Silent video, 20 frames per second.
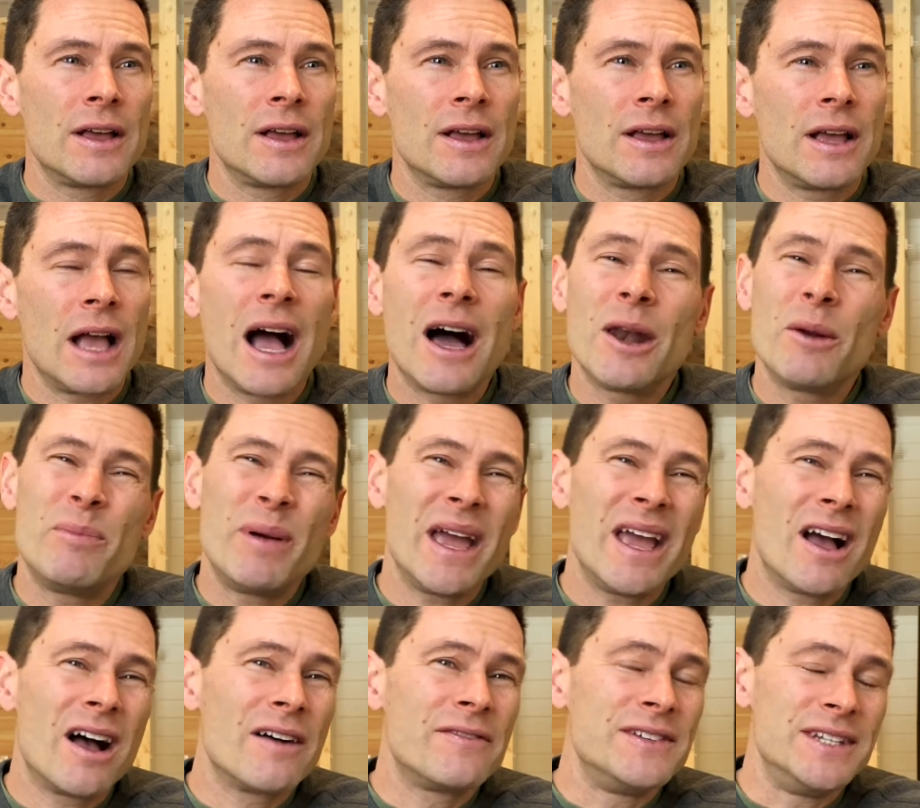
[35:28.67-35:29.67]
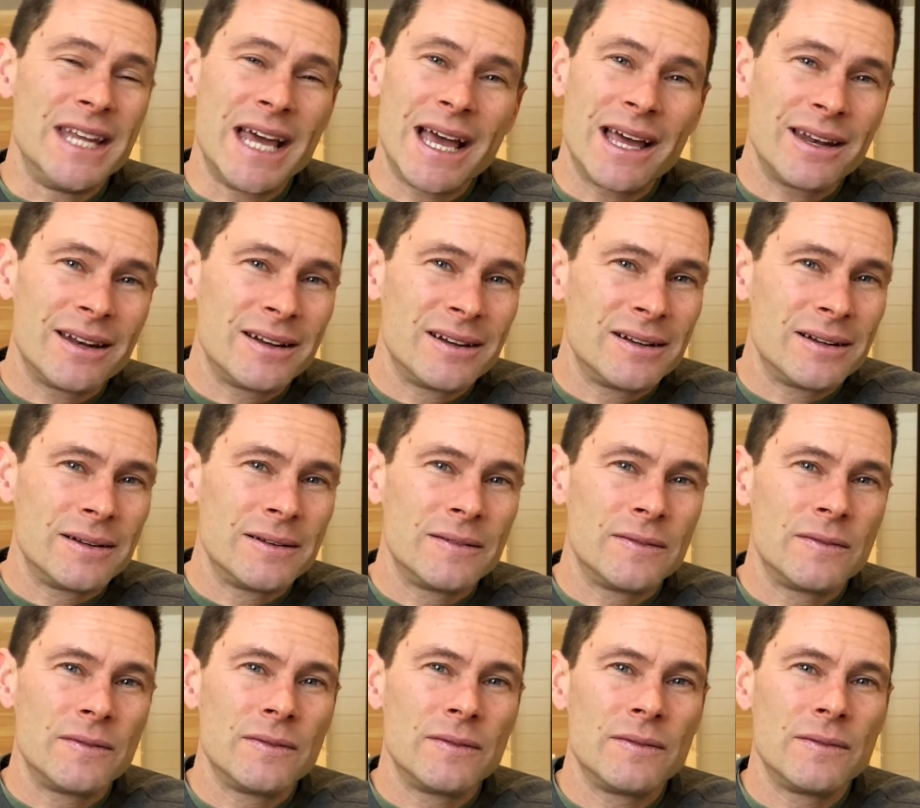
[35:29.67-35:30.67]
how to pay off debt
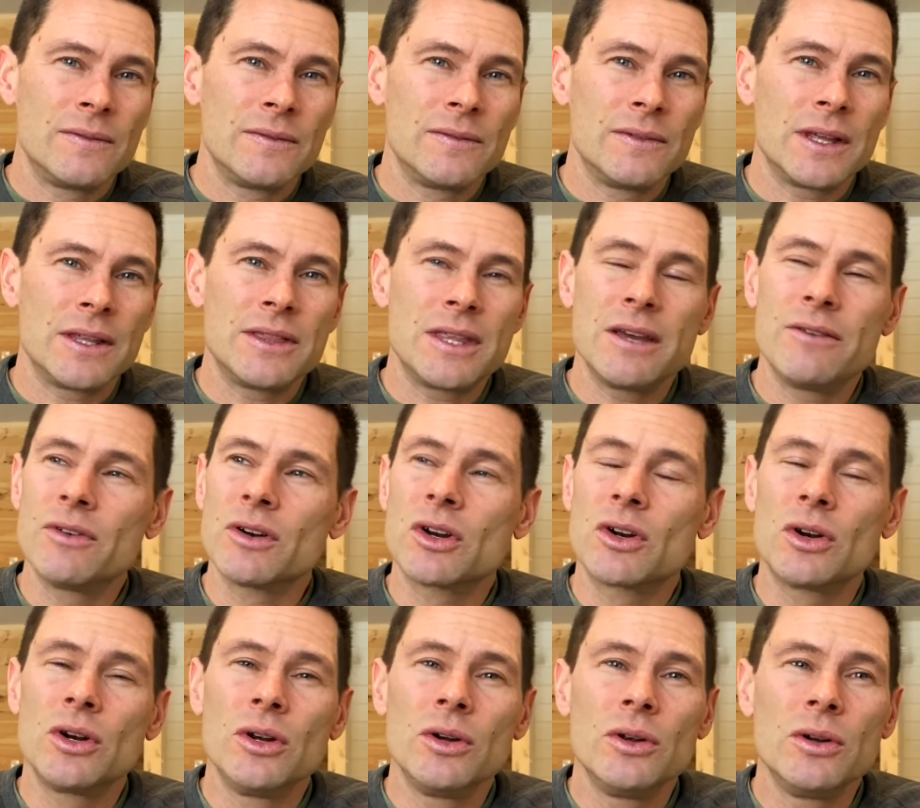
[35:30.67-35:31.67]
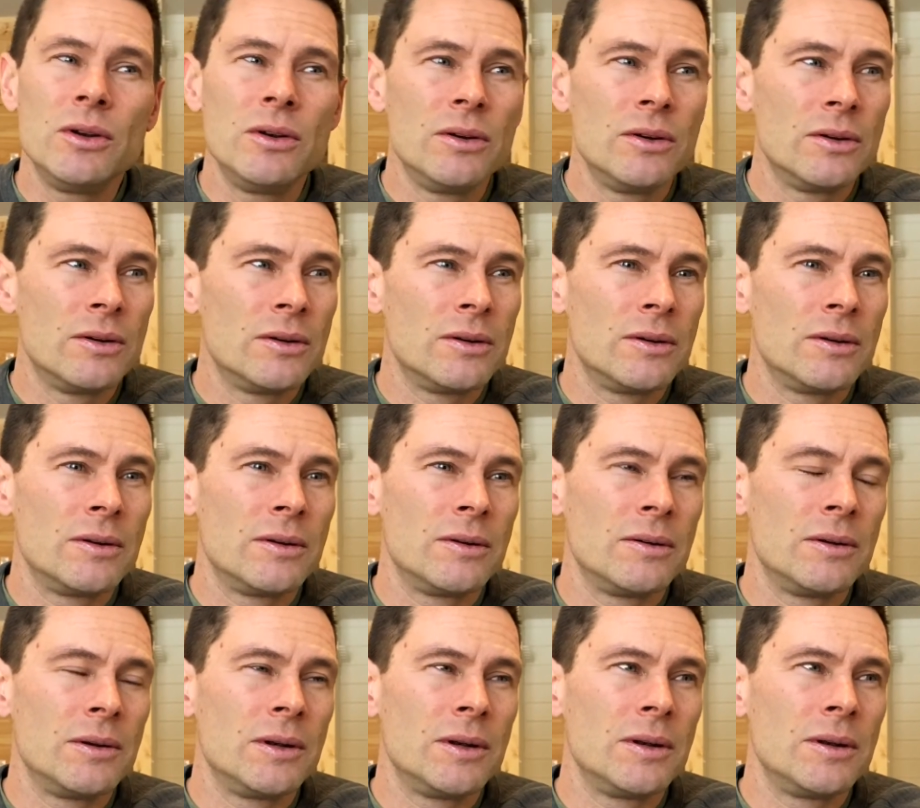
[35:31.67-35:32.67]
that they've accrued
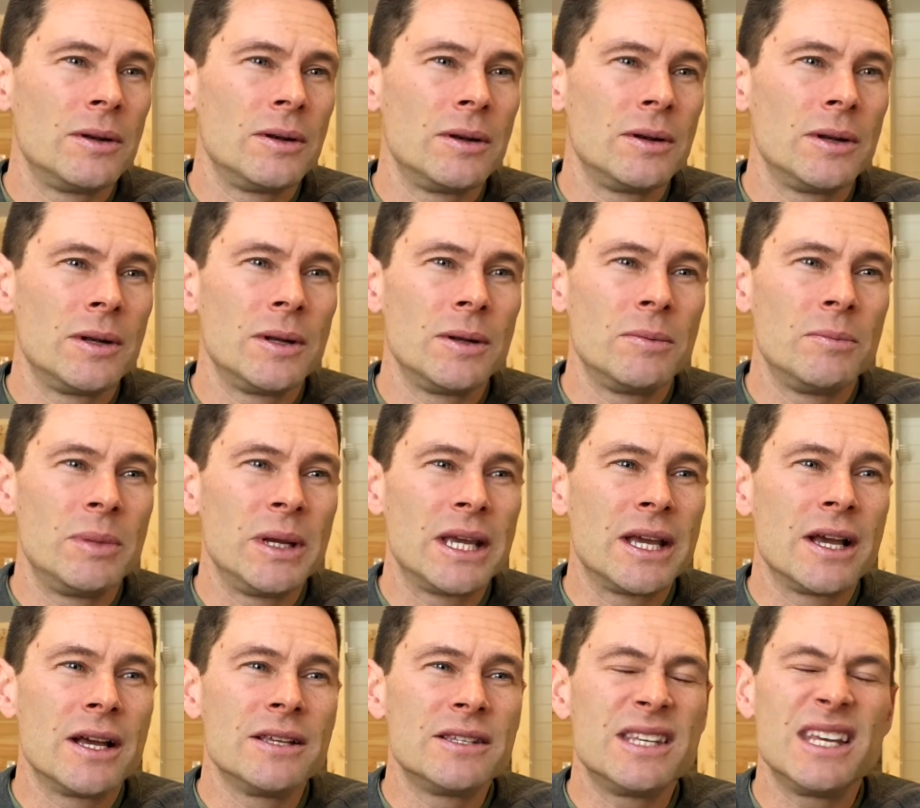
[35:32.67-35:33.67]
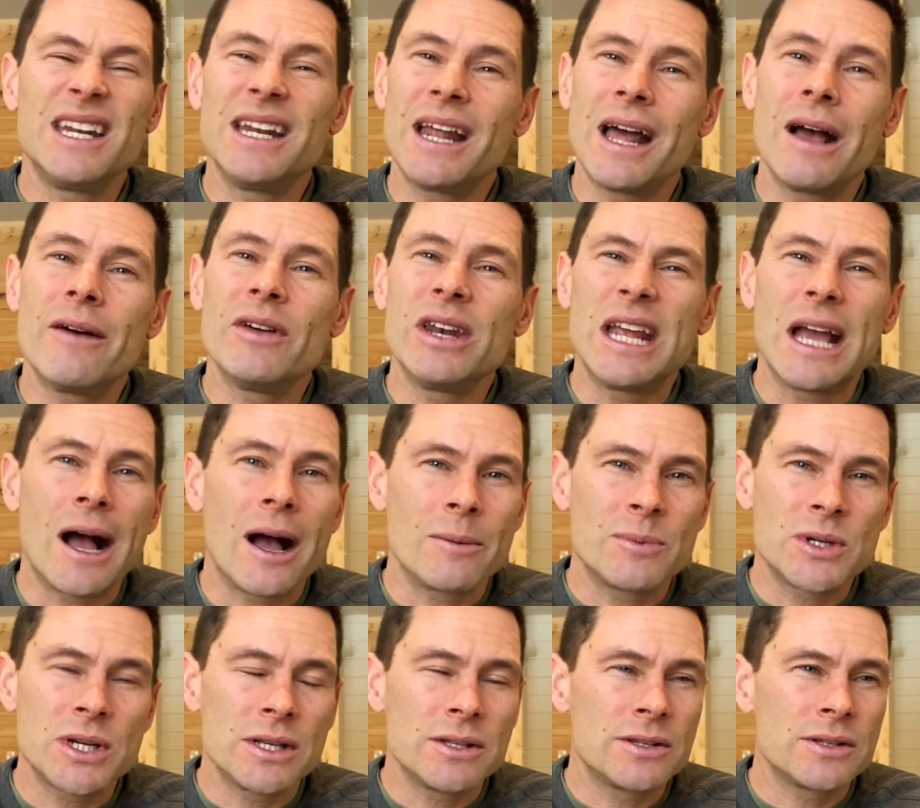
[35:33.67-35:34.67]
because they didn't have any
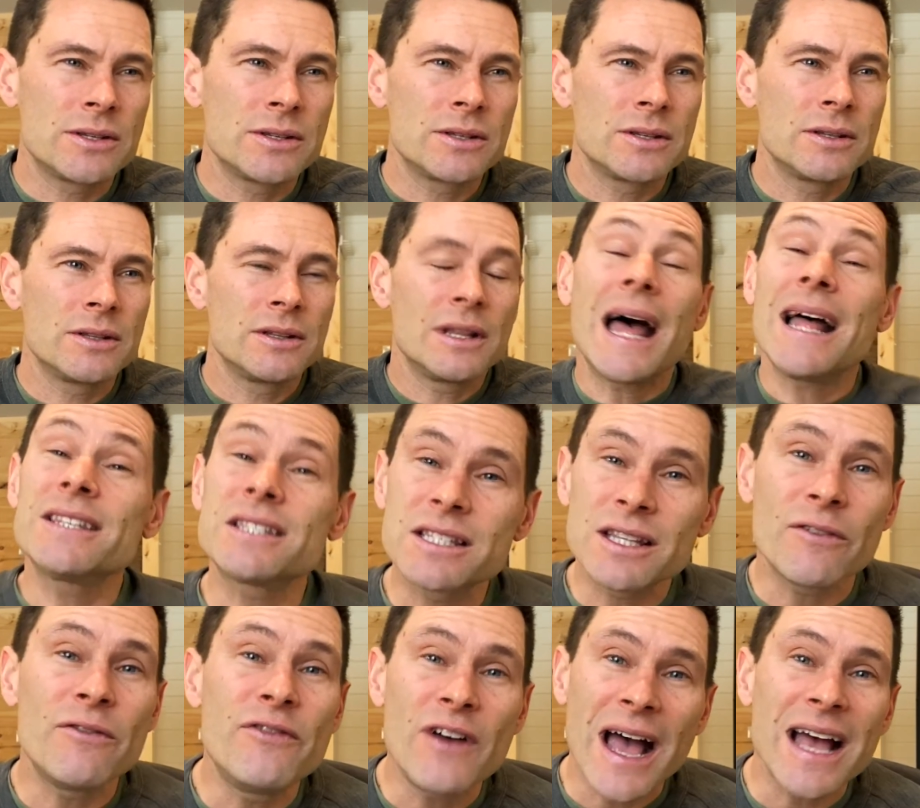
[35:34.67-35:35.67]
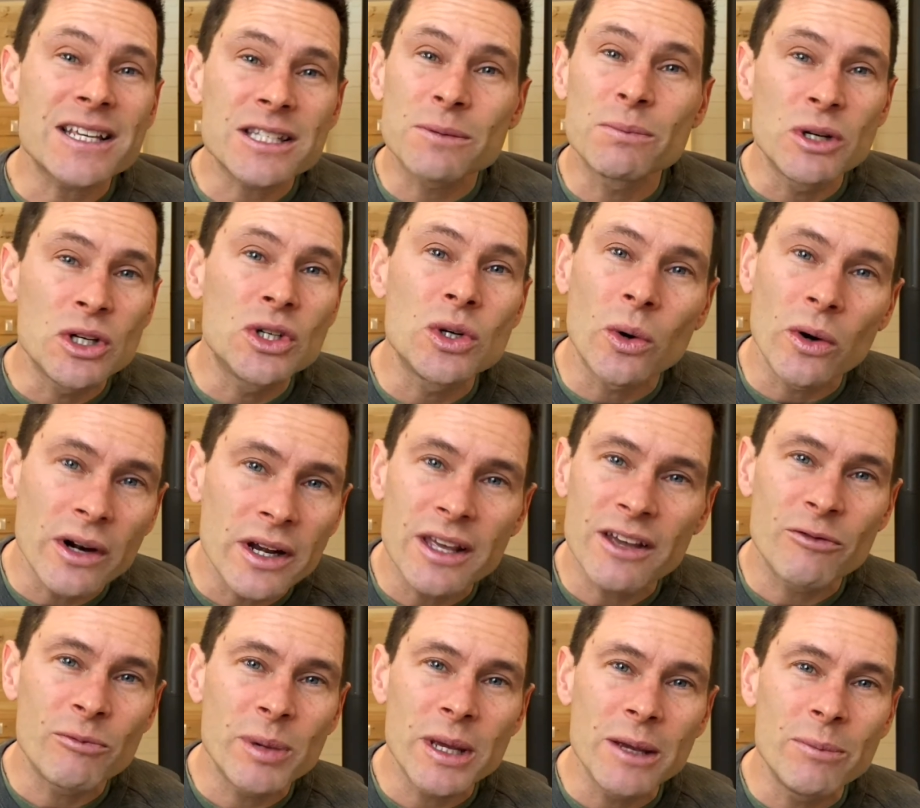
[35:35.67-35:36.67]
options. That's the vast majority
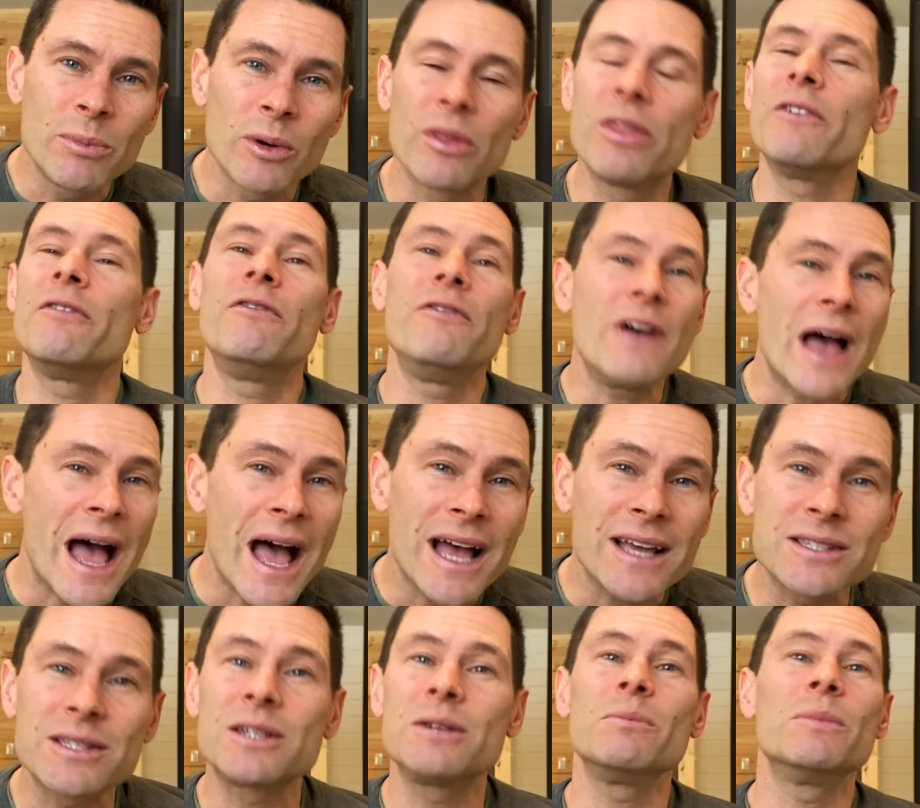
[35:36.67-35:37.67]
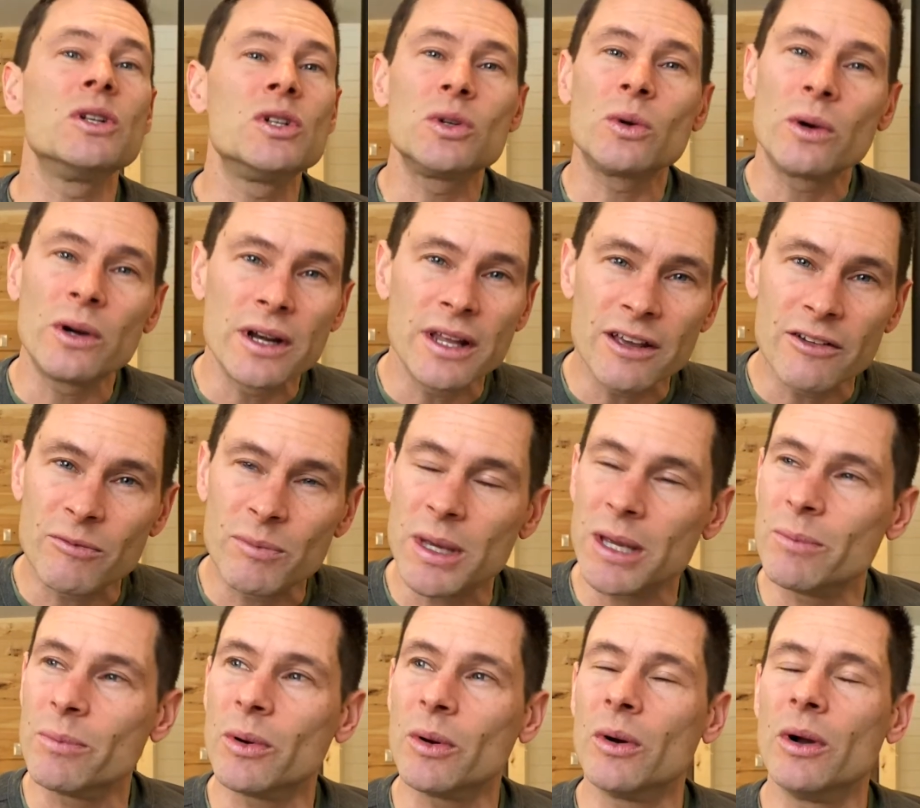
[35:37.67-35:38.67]
of people, the vast majority of
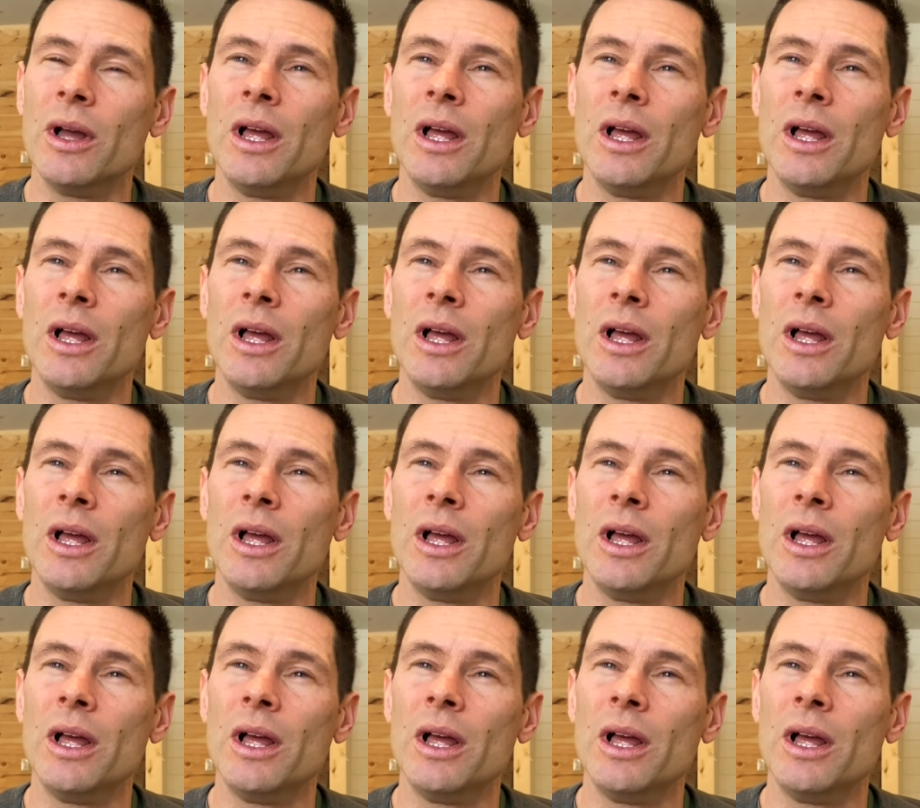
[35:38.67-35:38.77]
people.